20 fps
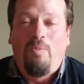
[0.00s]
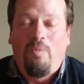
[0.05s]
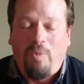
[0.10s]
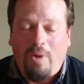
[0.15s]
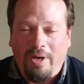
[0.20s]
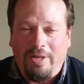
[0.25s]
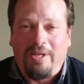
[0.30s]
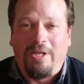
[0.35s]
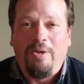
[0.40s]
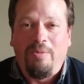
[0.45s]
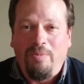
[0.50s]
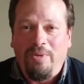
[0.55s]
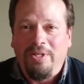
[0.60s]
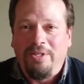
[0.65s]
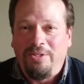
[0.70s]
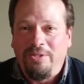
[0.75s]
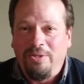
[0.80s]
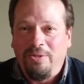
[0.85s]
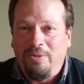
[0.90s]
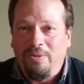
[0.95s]
What can we
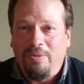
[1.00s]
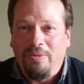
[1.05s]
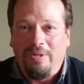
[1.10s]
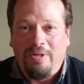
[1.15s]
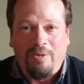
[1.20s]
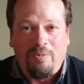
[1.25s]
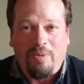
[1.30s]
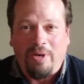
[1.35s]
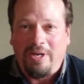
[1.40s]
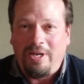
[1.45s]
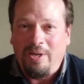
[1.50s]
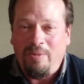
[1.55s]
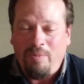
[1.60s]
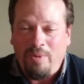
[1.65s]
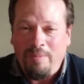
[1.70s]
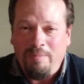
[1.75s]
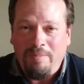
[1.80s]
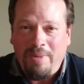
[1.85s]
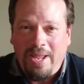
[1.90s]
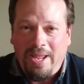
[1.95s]
do, or what can
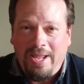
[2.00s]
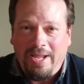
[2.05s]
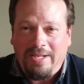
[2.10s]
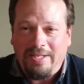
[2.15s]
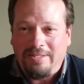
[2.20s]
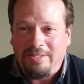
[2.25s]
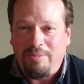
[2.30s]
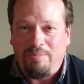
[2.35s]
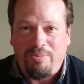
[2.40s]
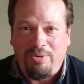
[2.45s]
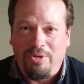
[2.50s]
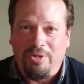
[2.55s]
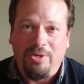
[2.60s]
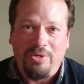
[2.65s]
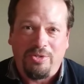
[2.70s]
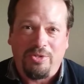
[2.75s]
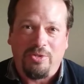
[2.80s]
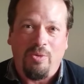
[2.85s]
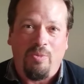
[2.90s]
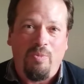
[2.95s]
we make to
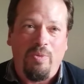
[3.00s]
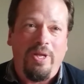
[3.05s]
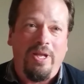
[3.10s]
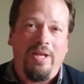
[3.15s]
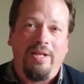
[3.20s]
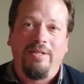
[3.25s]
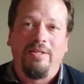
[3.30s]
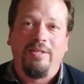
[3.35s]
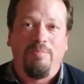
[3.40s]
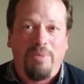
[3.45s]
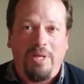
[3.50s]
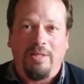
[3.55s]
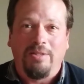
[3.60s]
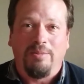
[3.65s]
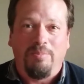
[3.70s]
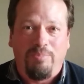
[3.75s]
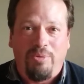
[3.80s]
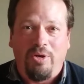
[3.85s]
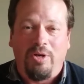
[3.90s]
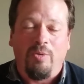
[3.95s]
produce a weed to be able to
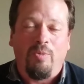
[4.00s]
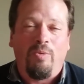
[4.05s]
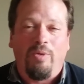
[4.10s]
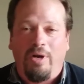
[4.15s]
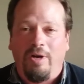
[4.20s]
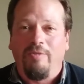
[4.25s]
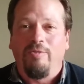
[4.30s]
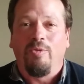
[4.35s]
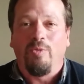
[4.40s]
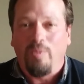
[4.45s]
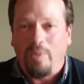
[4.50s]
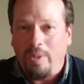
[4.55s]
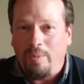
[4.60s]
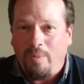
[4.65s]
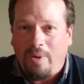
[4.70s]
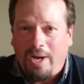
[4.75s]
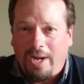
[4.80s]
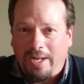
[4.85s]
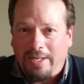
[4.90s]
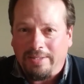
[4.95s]
put it wherever we
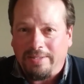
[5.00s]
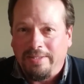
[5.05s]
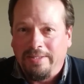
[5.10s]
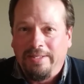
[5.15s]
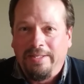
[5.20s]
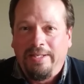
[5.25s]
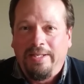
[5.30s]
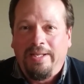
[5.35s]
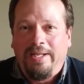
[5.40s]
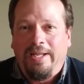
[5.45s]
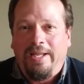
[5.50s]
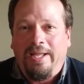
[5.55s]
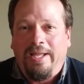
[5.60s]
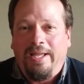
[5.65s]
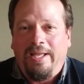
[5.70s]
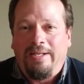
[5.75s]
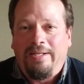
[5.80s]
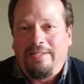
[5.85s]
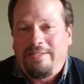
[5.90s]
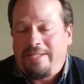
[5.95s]
want?
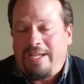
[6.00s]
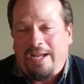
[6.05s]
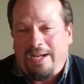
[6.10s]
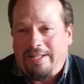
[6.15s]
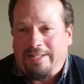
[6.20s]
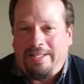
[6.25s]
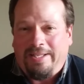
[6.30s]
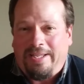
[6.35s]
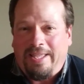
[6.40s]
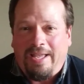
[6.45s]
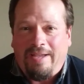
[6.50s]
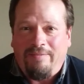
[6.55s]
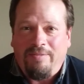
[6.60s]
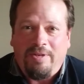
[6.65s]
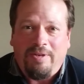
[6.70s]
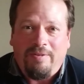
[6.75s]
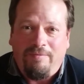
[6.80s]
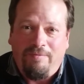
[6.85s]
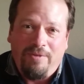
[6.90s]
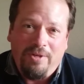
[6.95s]
And it's kind of like
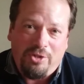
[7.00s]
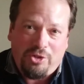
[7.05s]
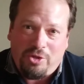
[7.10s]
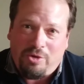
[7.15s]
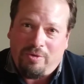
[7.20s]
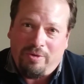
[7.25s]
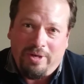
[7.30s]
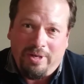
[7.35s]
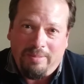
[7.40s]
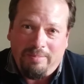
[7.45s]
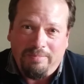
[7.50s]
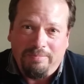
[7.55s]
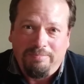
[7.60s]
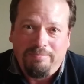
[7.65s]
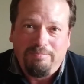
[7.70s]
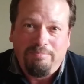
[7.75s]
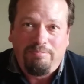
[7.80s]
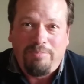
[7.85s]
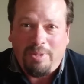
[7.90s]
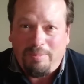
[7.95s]
having a fish crib,
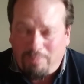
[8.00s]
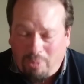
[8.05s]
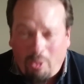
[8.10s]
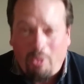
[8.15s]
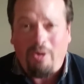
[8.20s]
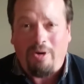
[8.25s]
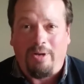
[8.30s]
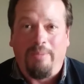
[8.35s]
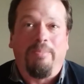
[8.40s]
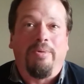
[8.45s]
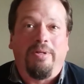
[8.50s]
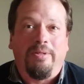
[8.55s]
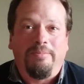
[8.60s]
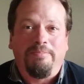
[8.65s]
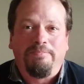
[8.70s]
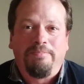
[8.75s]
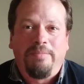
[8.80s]
but portable.